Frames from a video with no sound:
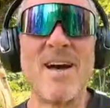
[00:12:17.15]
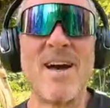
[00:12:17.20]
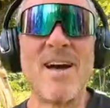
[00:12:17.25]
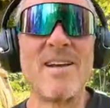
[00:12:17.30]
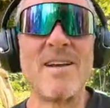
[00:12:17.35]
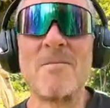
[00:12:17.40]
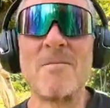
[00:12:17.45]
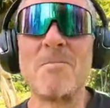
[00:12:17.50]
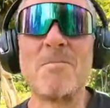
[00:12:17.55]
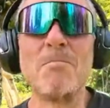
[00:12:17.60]

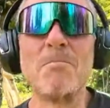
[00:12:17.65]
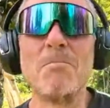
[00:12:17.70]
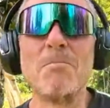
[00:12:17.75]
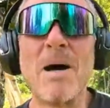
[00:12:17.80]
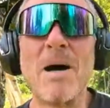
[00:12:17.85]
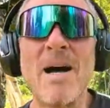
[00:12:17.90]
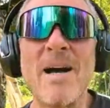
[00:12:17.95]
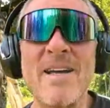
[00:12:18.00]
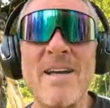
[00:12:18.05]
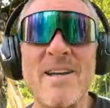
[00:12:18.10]
I didn't
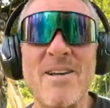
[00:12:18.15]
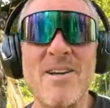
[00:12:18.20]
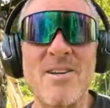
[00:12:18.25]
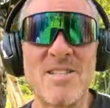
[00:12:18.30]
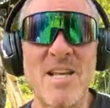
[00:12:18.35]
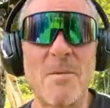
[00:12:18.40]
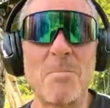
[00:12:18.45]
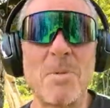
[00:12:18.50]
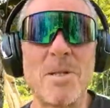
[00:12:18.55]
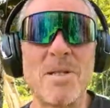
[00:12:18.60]
buy it
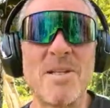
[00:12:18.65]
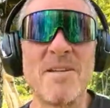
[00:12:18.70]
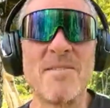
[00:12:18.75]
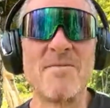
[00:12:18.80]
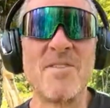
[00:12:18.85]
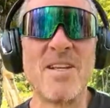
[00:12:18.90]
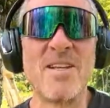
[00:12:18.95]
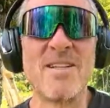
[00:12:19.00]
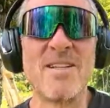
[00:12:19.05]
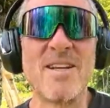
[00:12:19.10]
because I
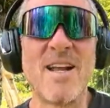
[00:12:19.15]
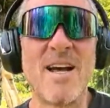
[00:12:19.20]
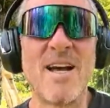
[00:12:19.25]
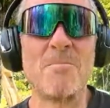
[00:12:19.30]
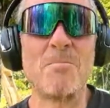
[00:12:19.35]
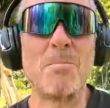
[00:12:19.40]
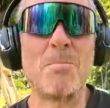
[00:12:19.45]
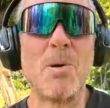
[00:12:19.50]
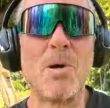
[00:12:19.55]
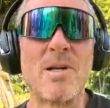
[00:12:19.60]
believed it.
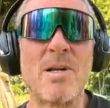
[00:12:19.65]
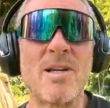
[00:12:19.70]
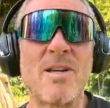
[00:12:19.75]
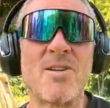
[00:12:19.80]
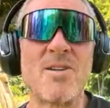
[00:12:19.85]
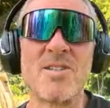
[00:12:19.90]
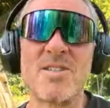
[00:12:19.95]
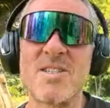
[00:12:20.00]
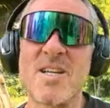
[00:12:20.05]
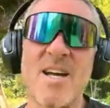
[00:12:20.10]
I bought it
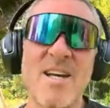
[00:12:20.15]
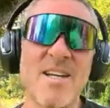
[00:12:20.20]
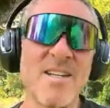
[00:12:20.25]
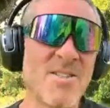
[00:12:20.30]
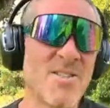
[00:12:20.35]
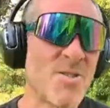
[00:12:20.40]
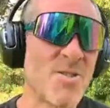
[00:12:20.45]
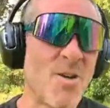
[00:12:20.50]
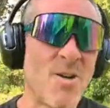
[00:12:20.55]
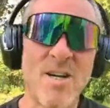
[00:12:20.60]
because I
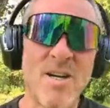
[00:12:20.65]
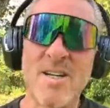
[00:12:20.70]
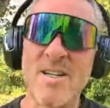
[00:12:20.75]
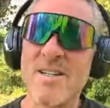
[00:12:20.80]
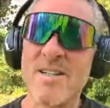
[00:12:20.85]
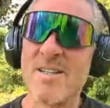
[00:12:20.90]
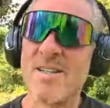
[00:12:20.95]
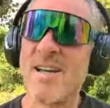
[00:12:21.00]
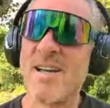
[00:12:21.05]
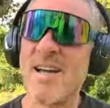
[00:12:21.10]
saw it
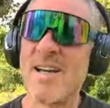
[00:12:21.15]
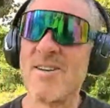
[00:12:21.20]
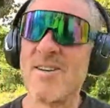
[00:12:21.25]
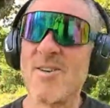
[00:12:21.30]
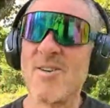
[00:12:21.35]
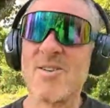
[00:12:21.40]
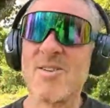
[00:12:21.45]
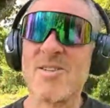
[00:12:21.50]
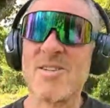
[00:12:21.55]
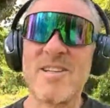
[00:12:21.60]

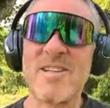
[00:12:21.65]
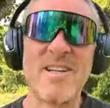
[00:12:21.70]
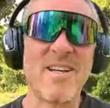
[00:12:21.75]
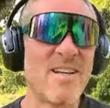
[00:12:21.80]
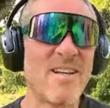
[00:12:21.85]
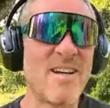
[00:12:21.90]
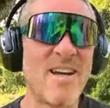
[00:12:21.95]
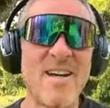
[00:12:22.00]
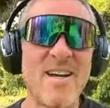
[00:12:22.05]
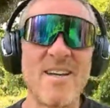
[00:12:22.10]

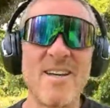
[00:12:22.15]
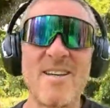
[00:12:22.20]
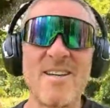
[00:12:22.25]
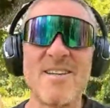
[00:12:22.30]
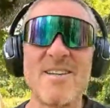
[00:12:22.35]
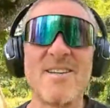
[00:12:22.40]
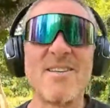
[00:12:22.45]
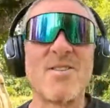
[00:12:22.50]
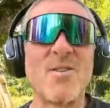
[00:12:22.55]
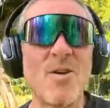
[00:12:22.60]
early and I
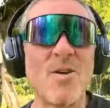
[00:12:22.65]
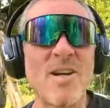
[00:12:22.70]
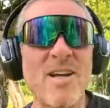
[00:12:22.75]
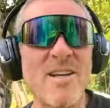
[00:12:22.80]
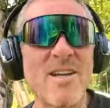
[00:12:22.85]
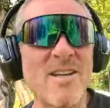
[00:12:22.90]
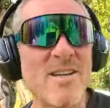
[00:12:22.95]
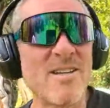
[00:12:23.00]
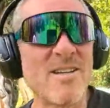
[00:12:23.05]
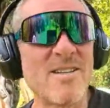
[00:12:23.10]
thought
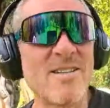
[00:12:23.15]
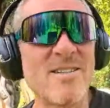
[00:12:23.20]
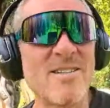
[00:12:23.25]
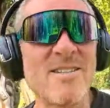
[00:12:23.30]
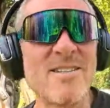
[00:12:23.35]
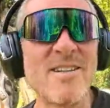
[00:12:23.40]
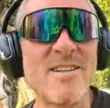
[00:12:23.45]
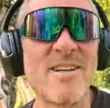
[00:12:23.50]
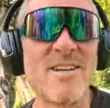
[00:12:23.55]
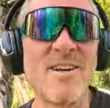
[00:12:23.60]
I could,
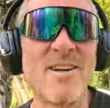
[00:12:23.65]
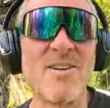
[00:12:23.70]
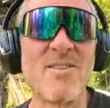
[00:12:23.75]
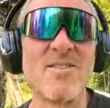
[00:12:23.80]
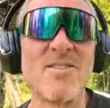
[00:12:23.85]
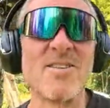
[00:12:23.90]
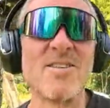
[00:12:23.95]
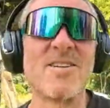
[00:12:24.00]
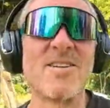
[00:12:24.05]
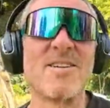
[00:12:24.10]

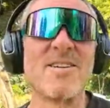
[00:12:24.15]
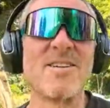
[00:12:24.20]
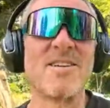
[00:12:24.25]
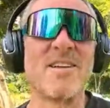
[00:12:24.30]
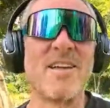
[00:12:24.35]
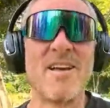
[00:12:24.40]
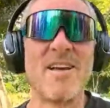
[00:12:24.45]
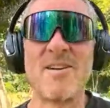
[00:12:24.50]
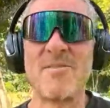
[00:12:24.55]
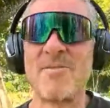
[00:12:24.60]

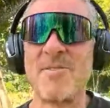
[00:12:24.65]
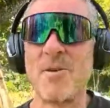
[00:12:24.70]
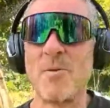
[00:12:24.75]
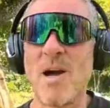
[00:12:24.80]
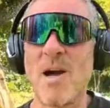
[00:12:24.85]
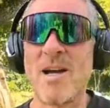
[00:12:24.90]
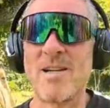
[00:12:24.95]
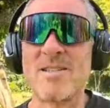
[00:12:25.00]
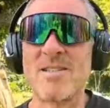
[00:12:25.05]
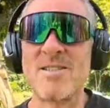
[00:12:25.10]
get a
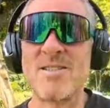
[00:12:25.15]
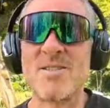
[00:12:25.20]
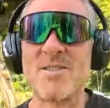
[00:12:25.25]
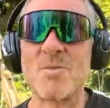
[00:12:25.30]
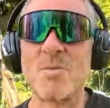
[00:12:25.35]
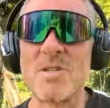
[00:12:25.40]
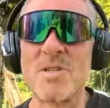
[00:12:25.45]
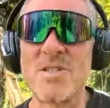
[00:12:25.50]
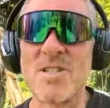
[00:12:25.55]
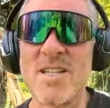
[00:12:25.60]
few
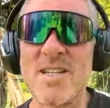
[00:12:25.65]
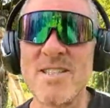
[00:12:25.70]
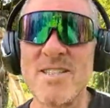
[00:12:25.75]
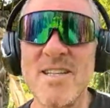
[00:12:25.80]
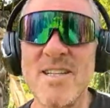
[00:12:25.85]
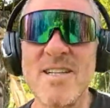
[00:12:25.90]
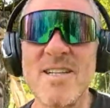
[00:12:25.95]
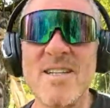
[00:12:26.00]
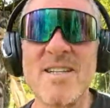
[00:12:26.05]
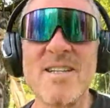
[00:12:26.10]
X's, which I
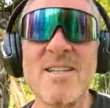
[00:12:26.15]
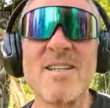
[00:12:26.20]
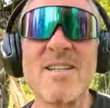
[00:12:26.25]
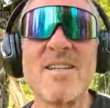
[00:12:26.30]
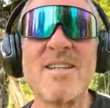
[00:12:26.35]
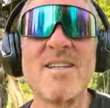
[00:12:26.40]
did.